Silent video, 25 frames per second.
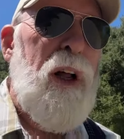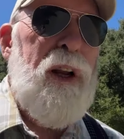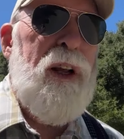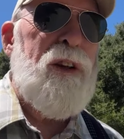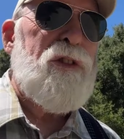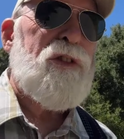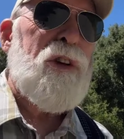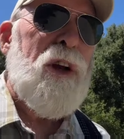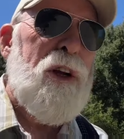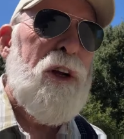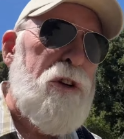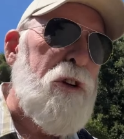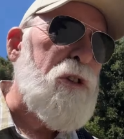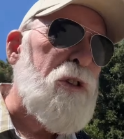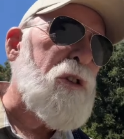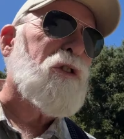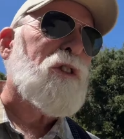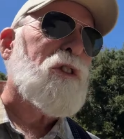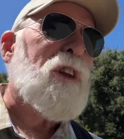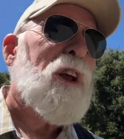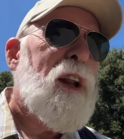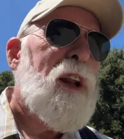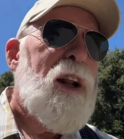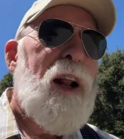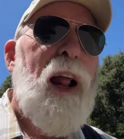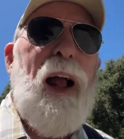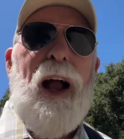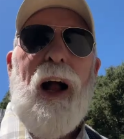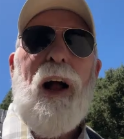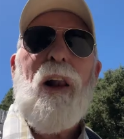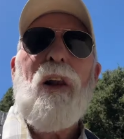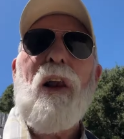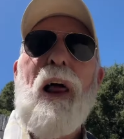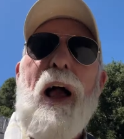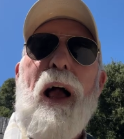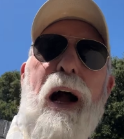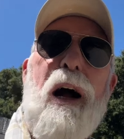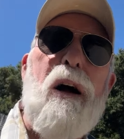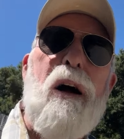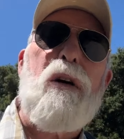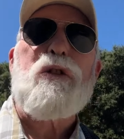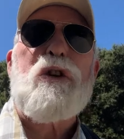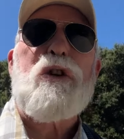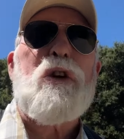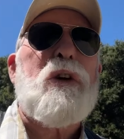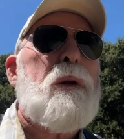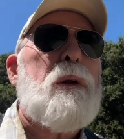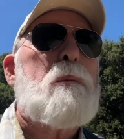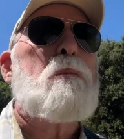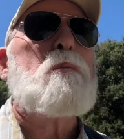is interested in how loud
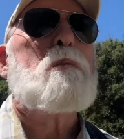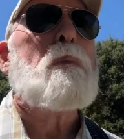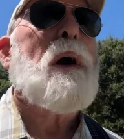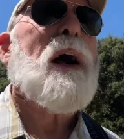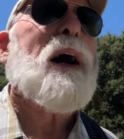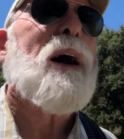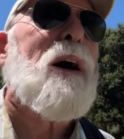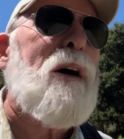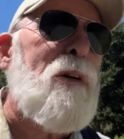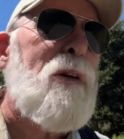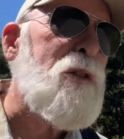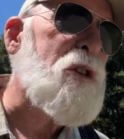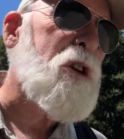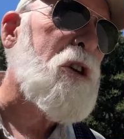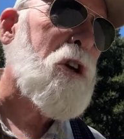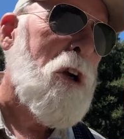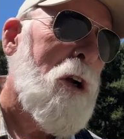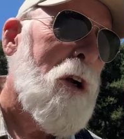you can belch